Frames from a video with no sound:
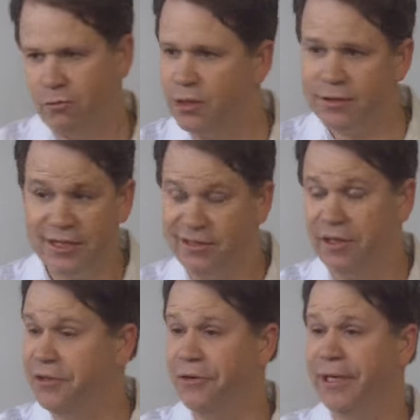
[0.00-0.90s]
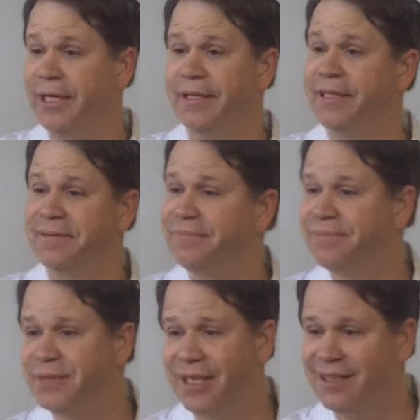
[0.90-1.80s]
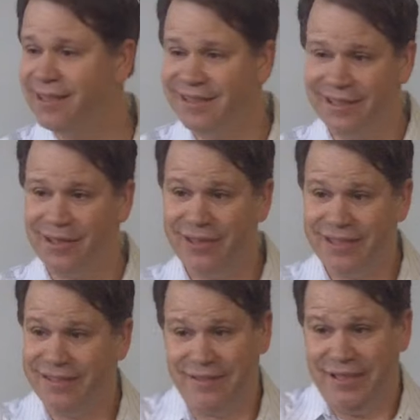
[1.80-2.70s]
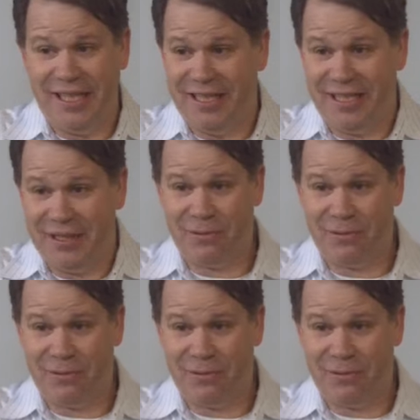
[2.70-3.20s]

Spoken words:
The world doesn't owe you anything. God doesn't owe us anything.